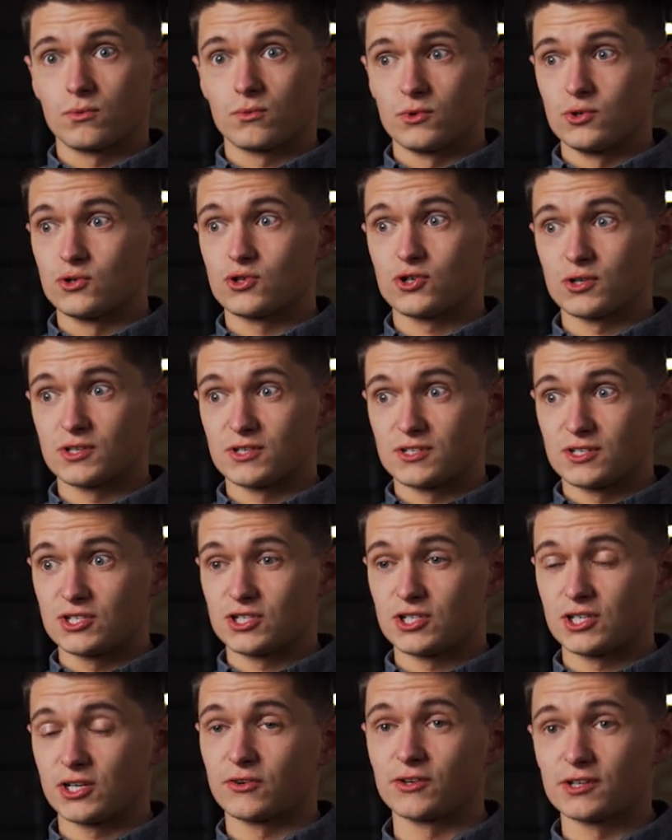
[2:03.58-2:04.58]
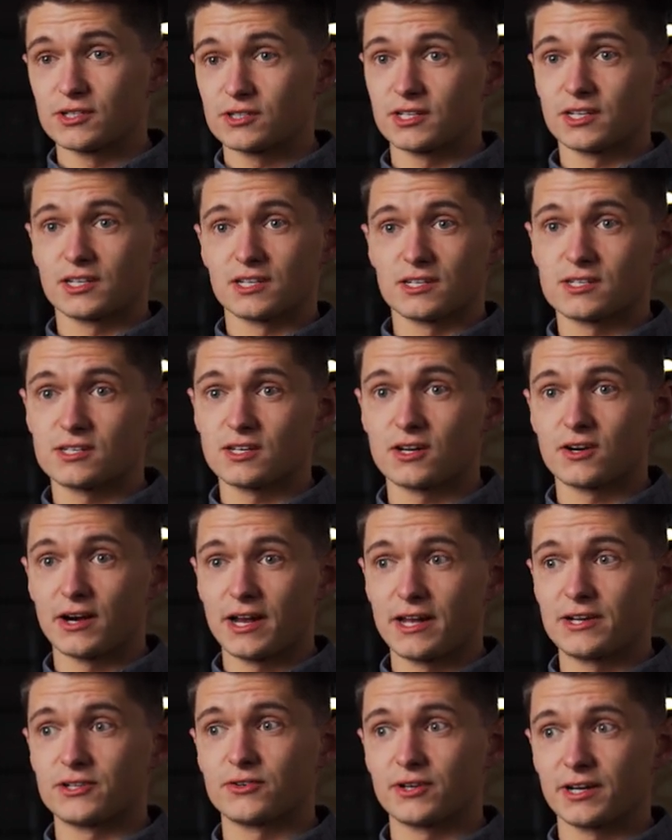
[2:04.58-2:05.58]
you should seriously consider
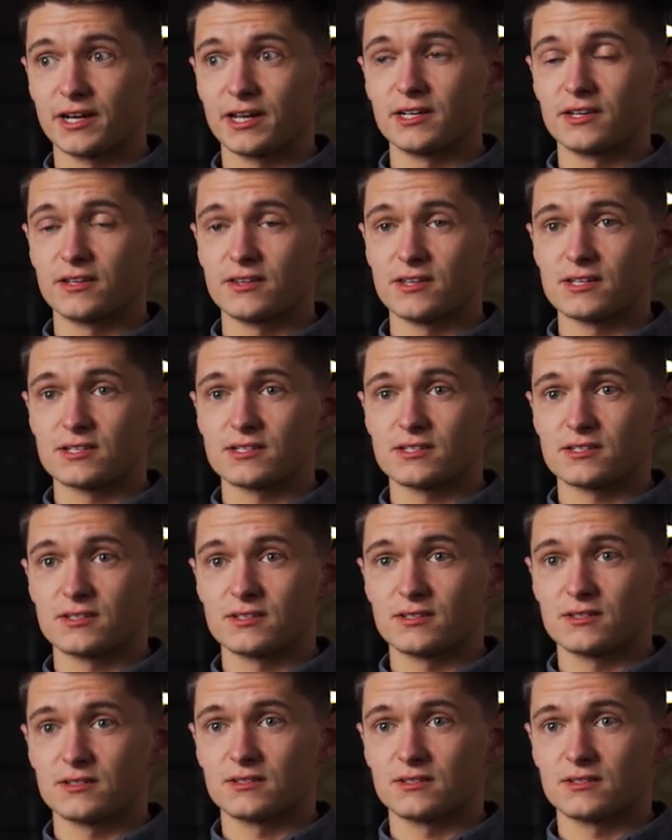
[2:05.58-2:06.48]
entering into this